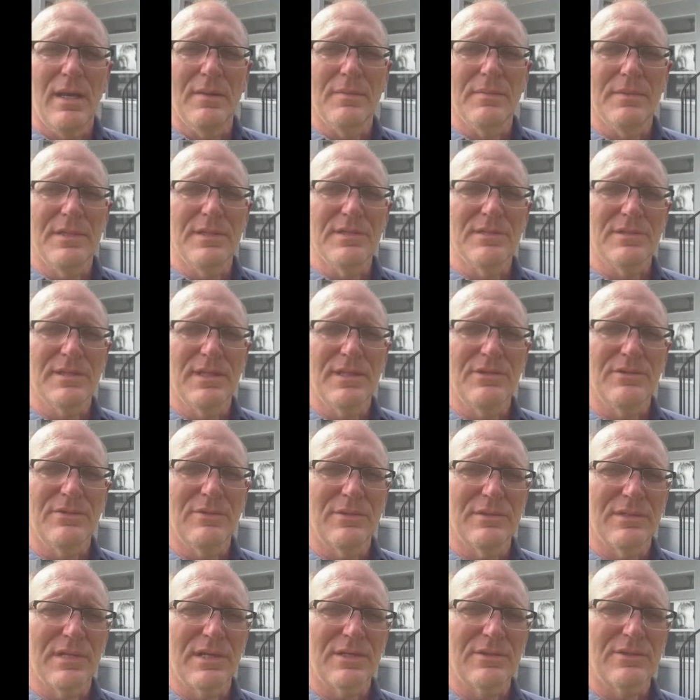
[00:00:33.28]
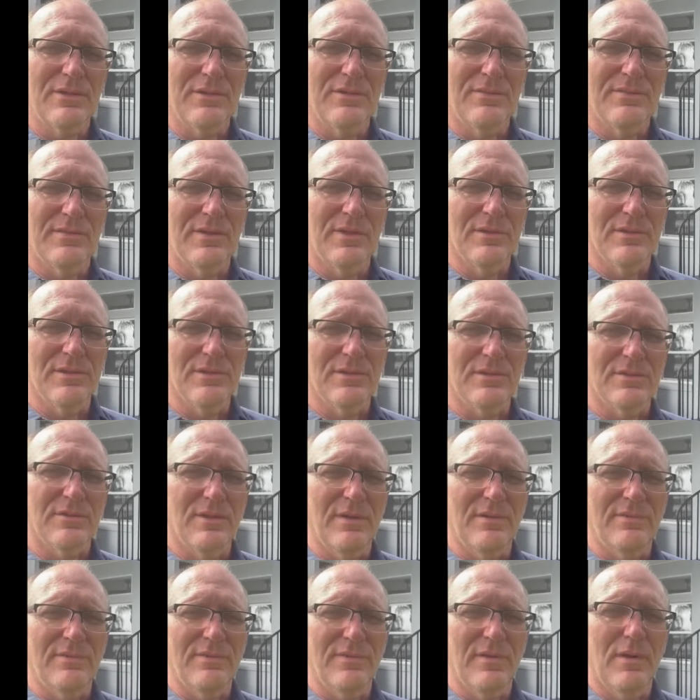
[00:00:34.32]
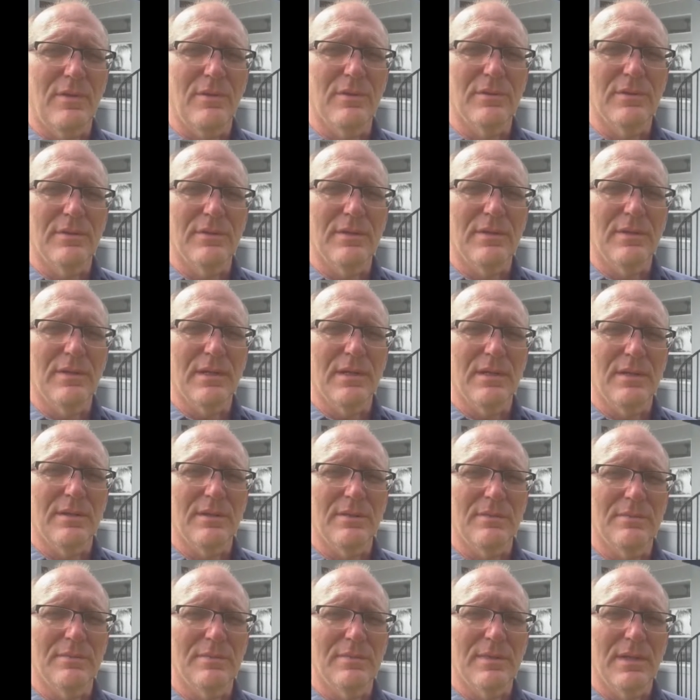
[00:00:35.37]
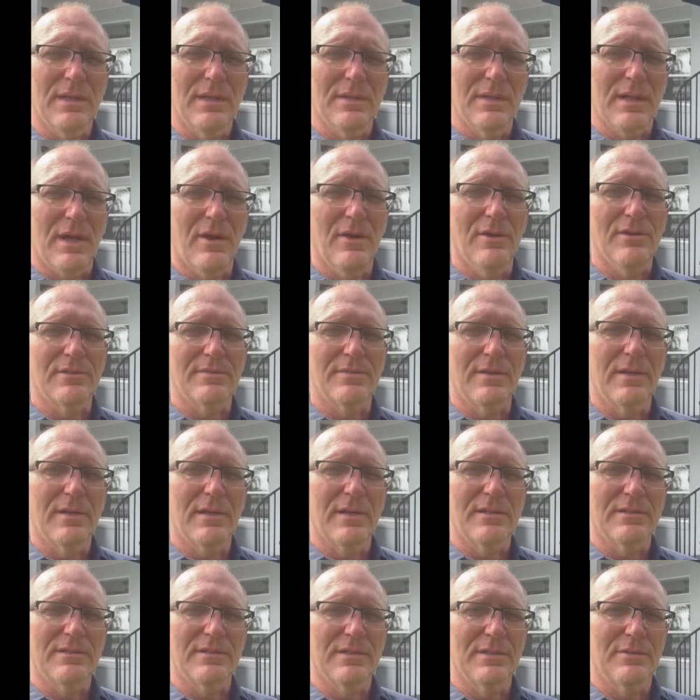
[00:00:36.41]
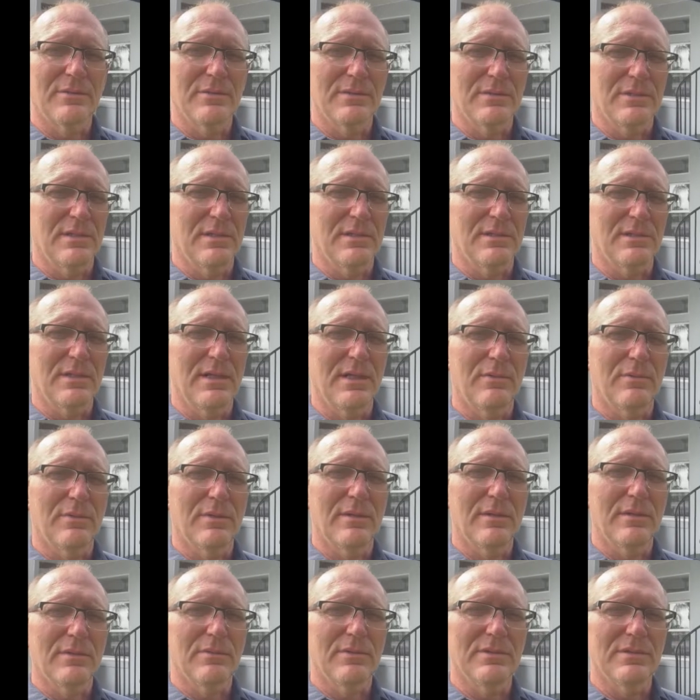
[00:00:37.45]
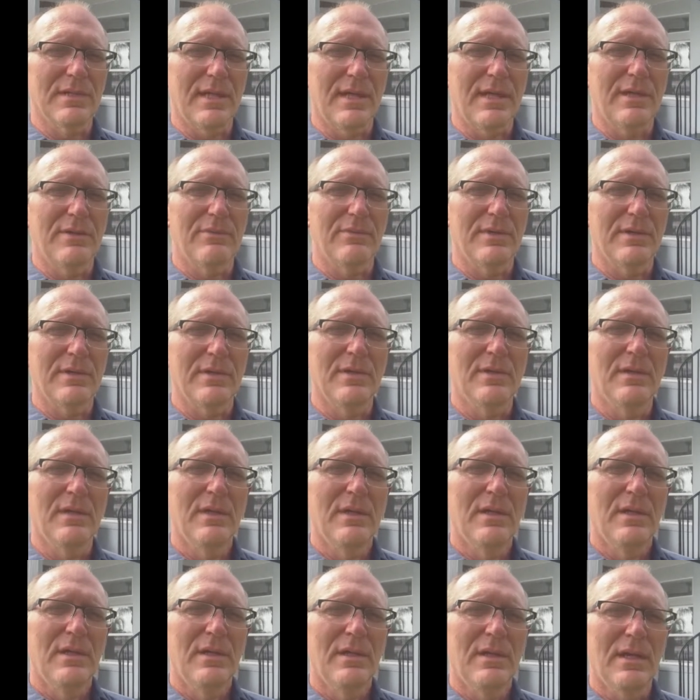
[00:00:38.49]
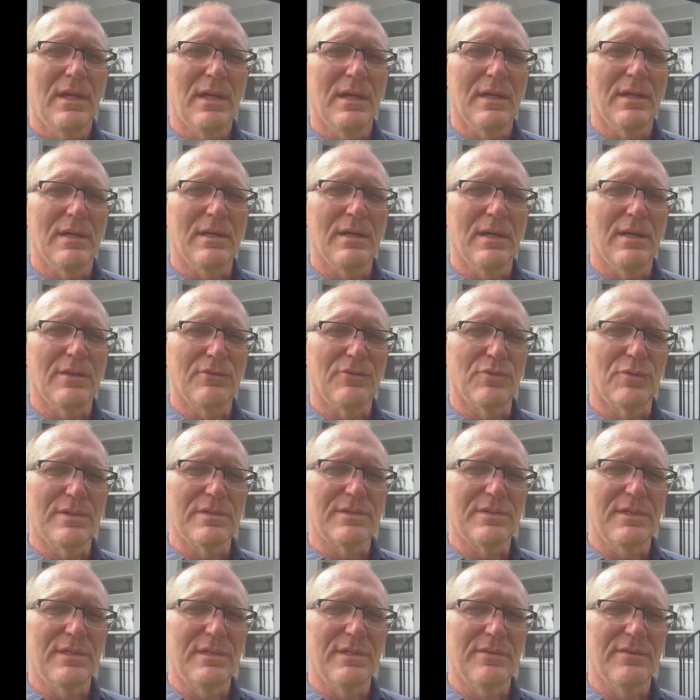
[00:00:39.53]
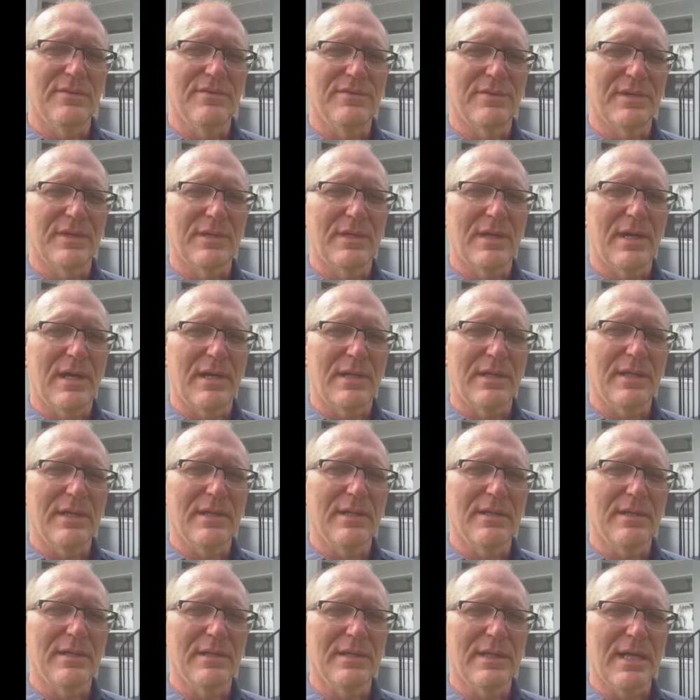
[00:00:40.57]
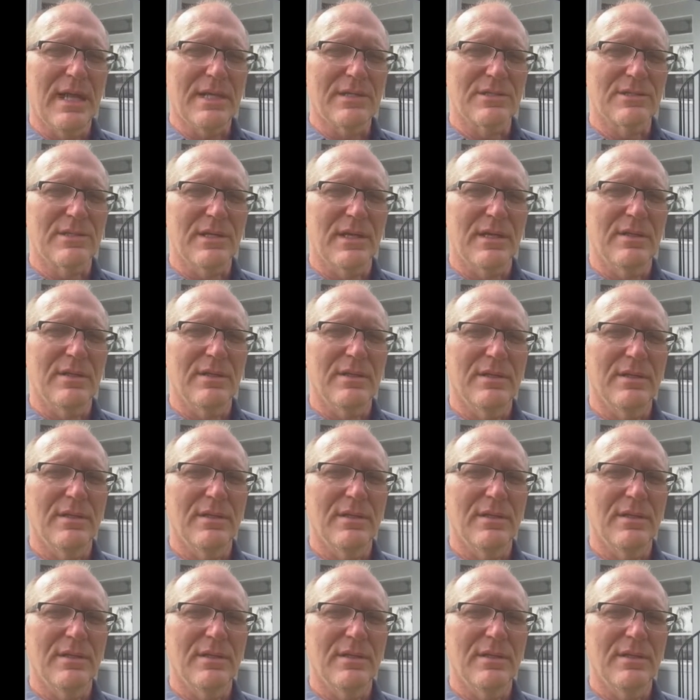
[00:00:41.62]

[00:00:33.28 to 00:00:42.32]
The installation was actually fairly straightforward. The hardest part, honestly, was the handrail, untwisting it and figuring out how to get it attached onto